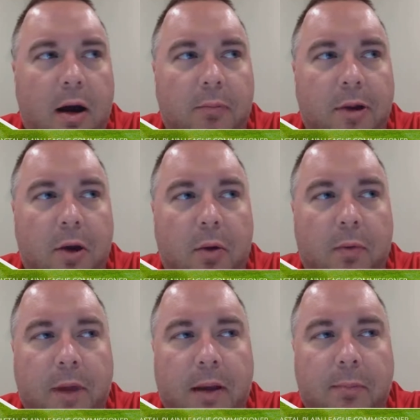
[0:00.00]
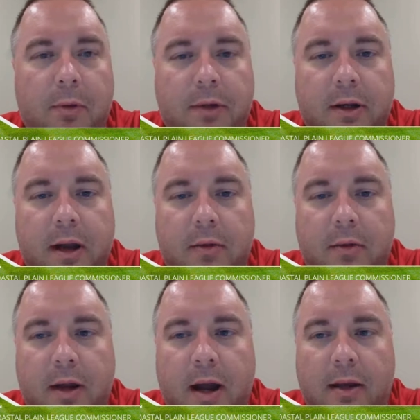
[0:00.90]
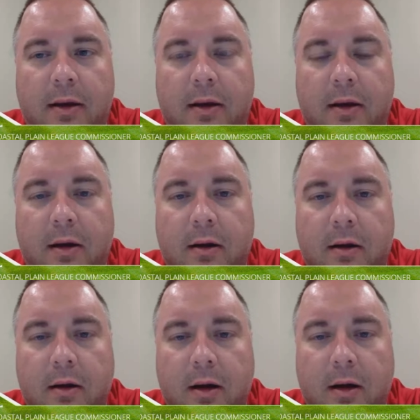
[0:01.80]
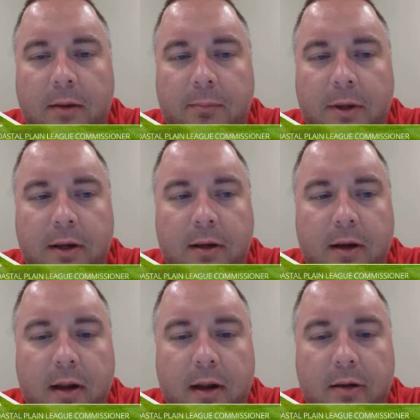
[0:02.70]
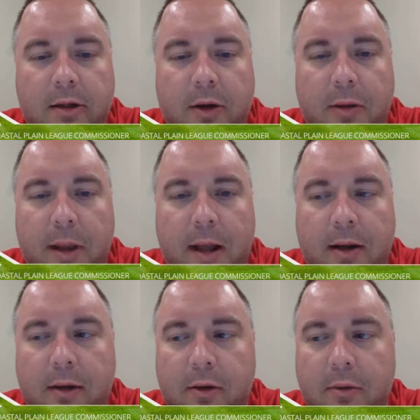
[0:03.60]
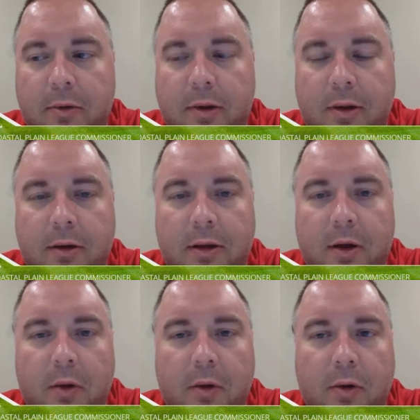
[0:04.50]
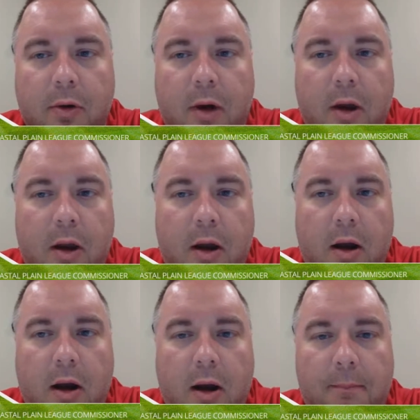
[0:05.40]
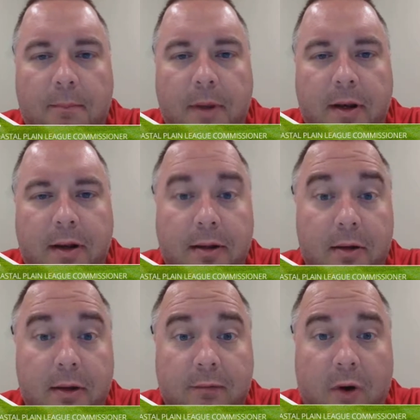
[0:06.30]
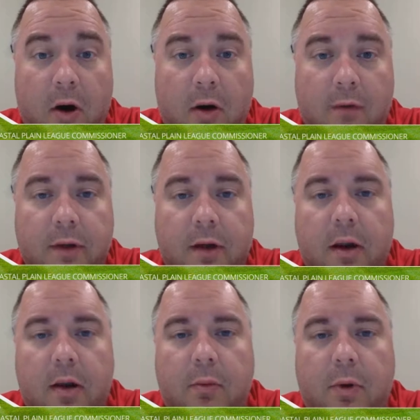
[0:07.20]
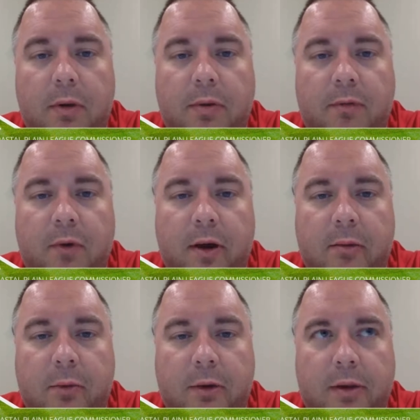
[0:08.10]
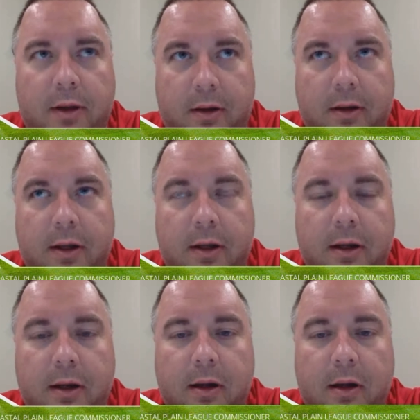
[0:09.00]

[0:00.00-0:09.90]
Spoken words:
So they put together the idea, Pete and Jerry Pettit, who's the league owner, and is still involved with the league